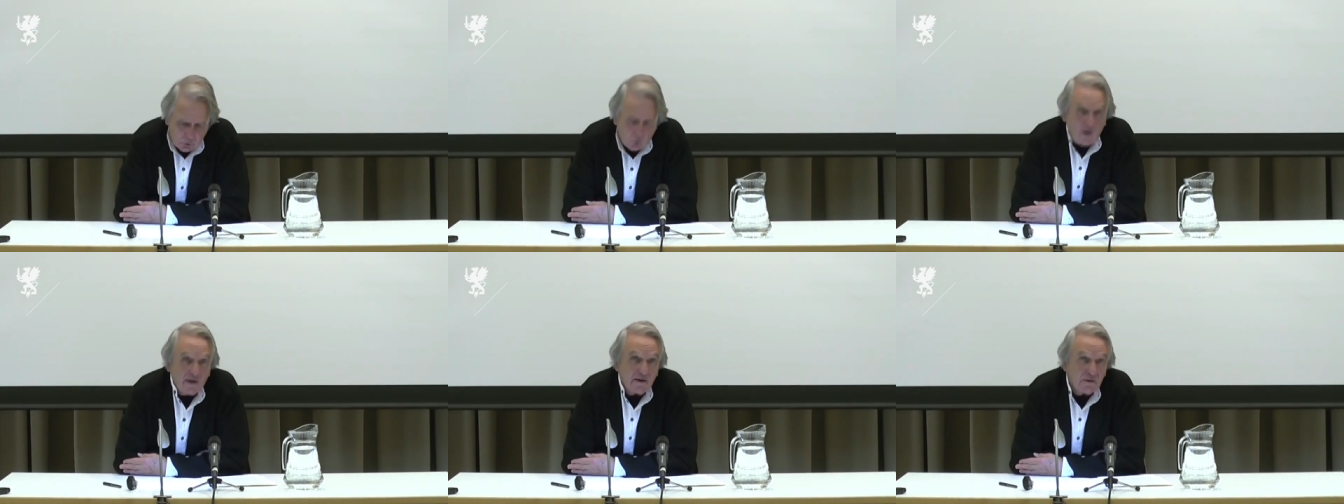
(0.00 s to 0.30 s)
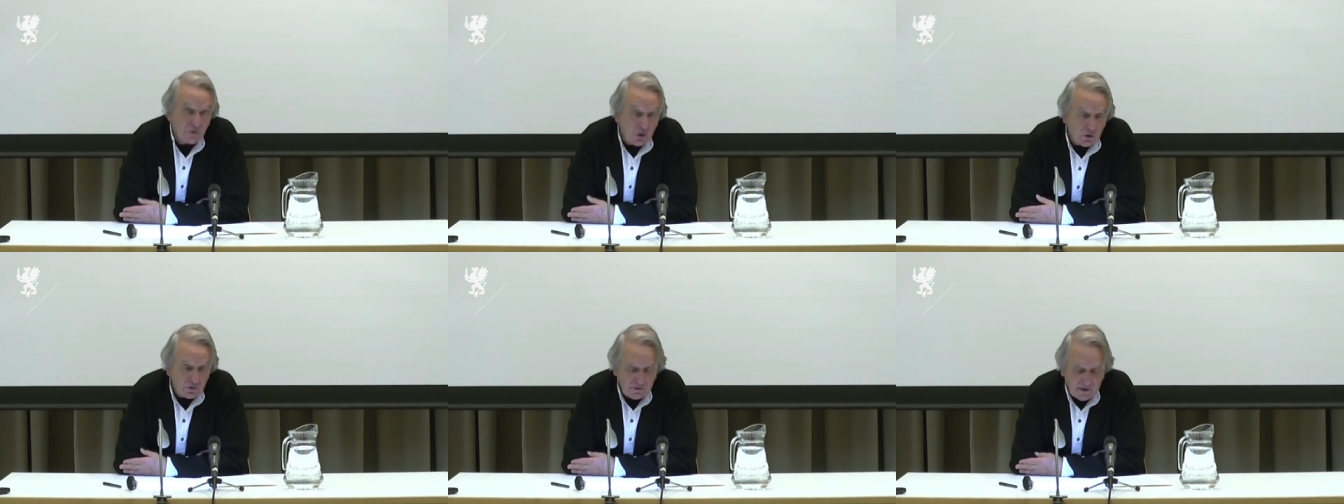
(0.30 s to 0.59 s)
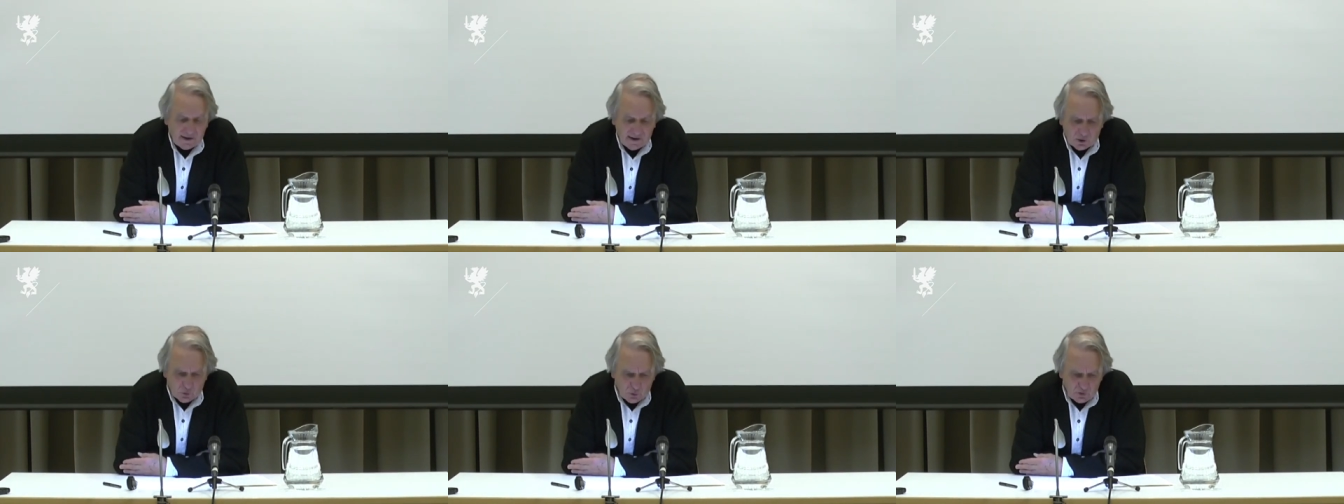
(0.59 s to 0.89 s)
were
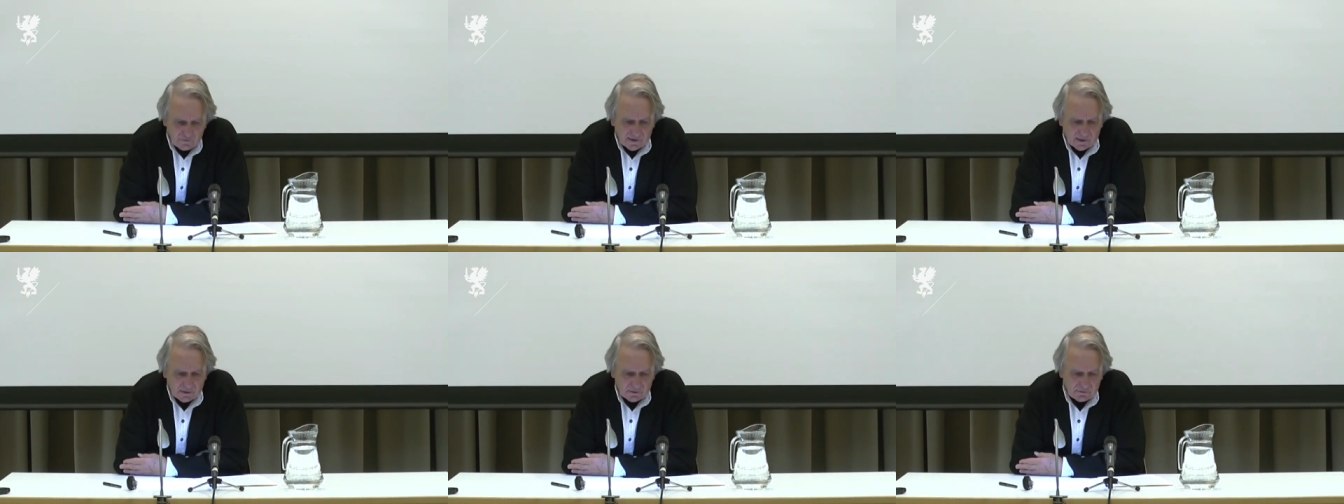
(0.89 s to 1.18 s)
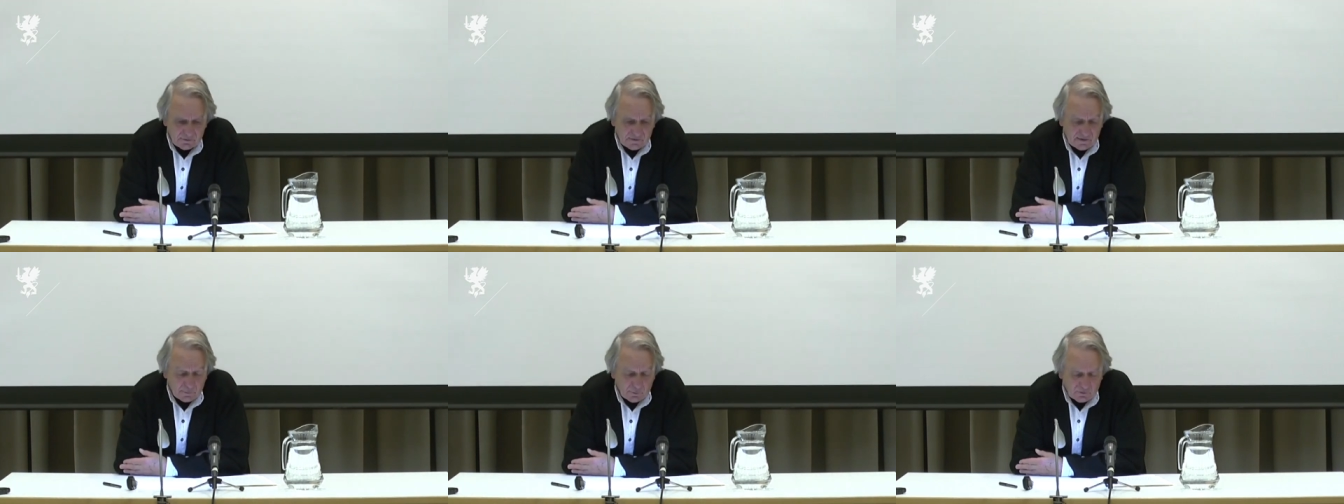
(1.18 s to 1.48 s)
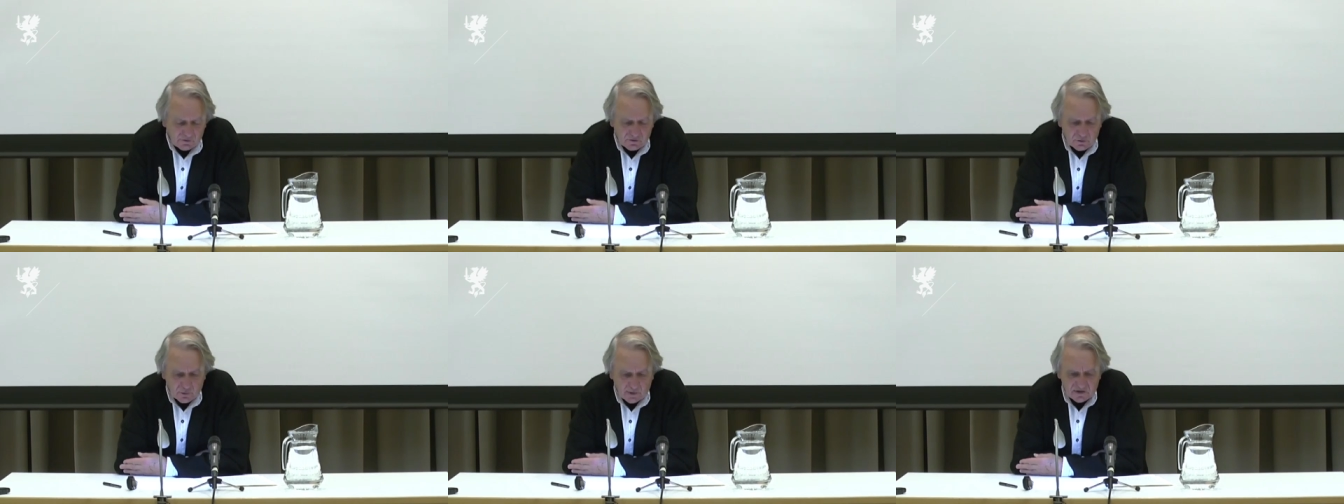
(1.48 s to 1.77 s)
not equivalent
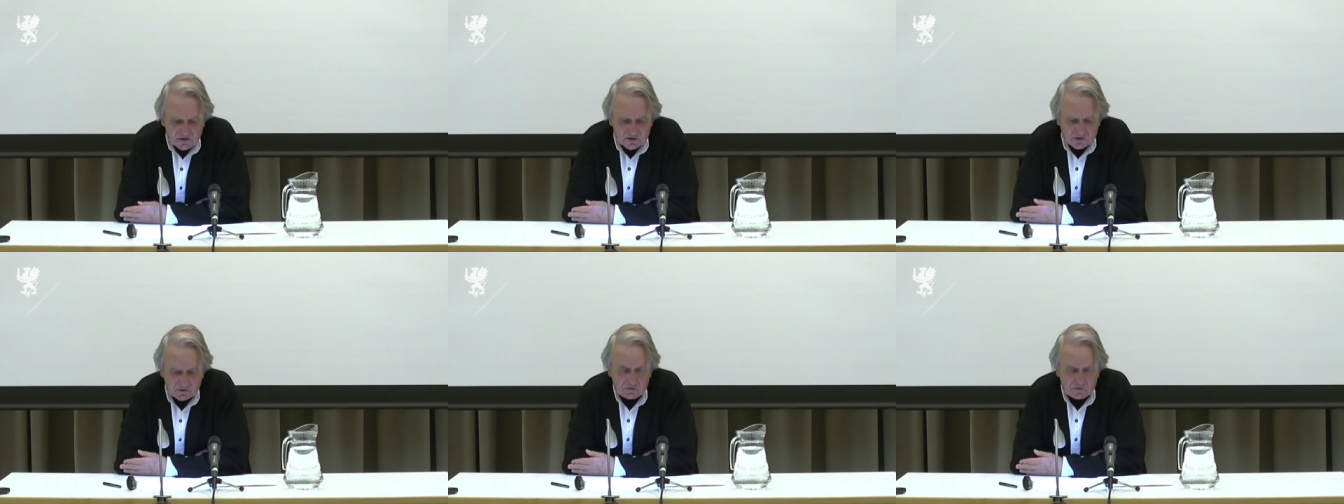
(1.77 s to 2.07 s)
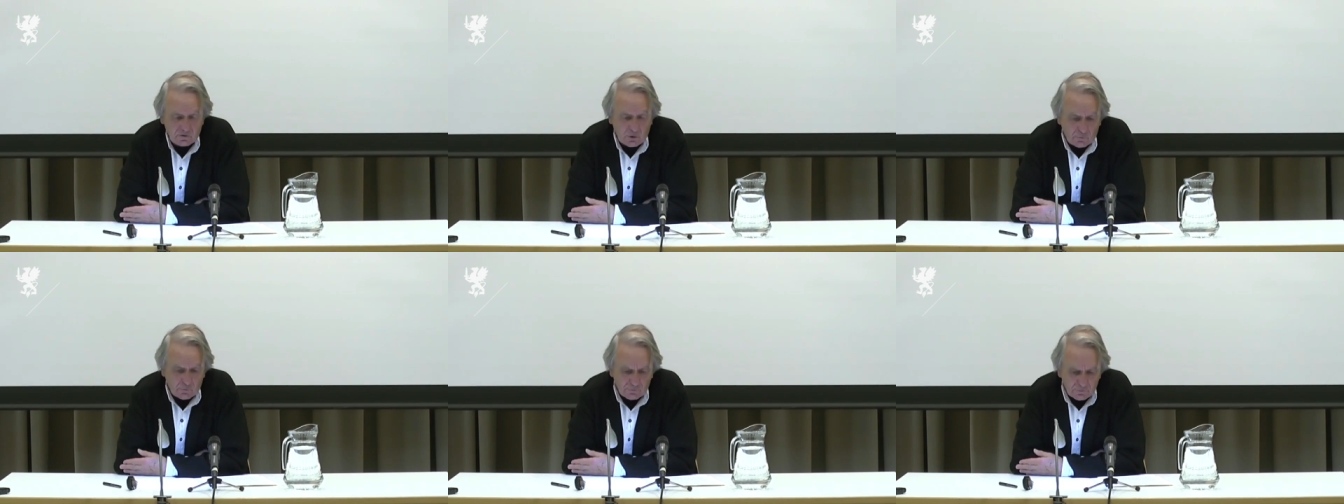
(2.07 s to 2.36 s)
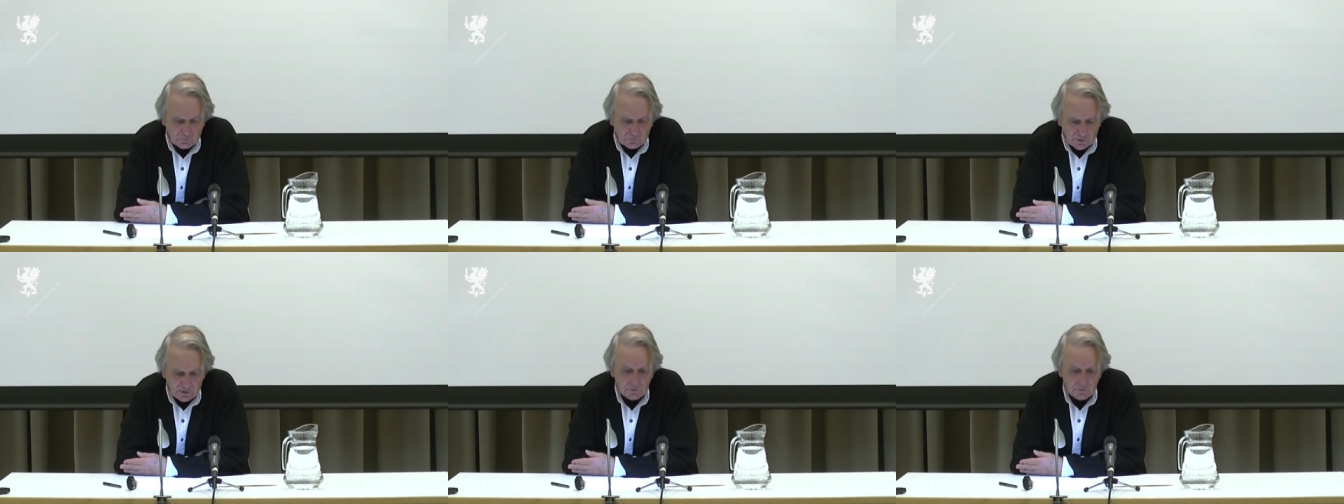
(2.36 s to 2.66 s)
demonstrations of
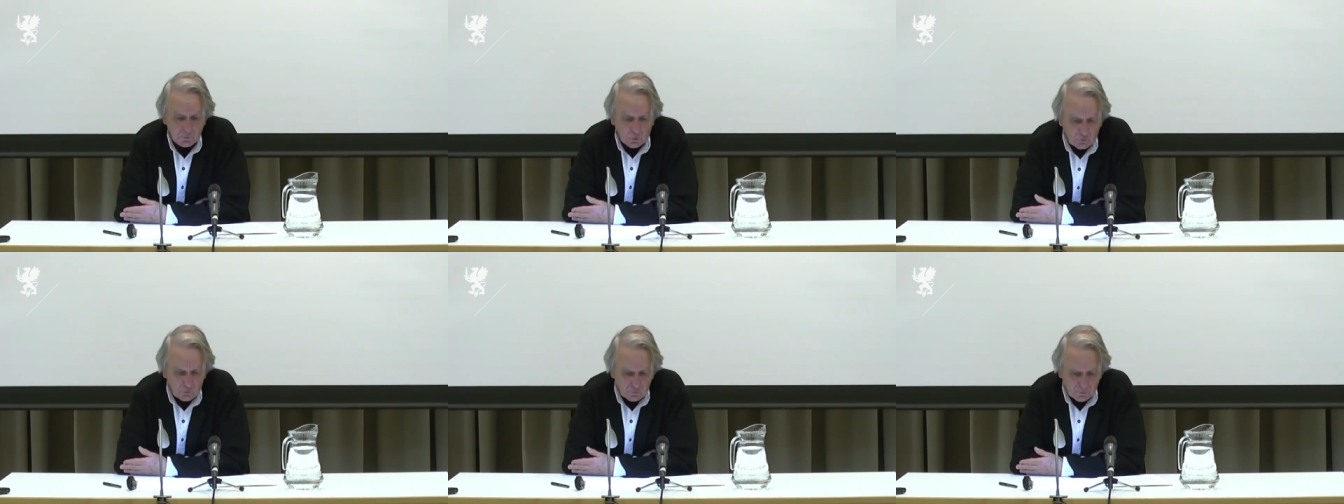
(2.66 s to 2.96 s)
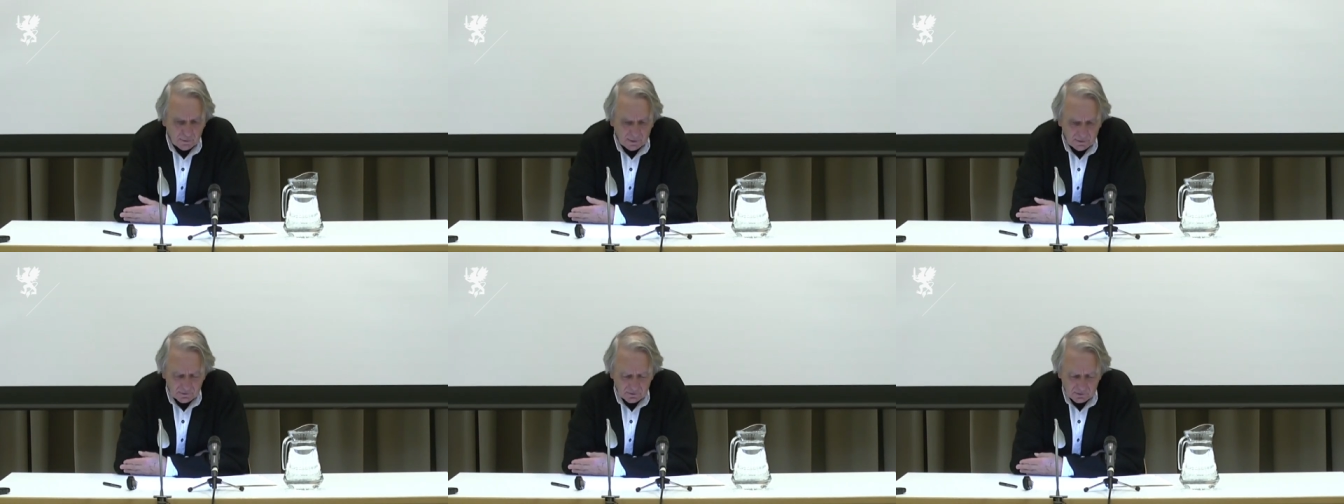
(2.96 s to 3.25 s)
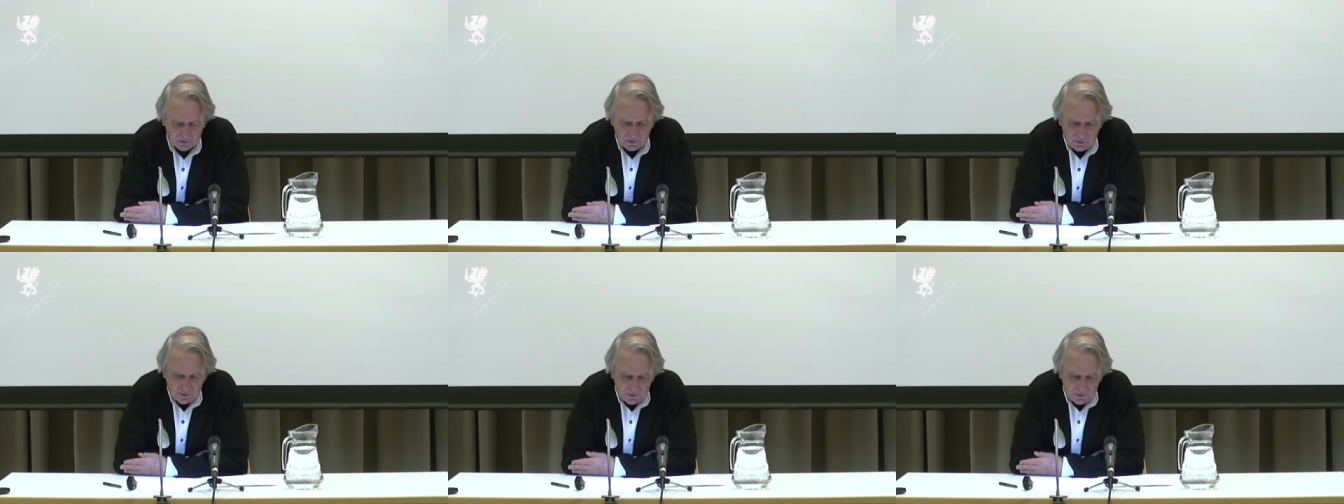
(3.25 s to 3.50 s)
free movement.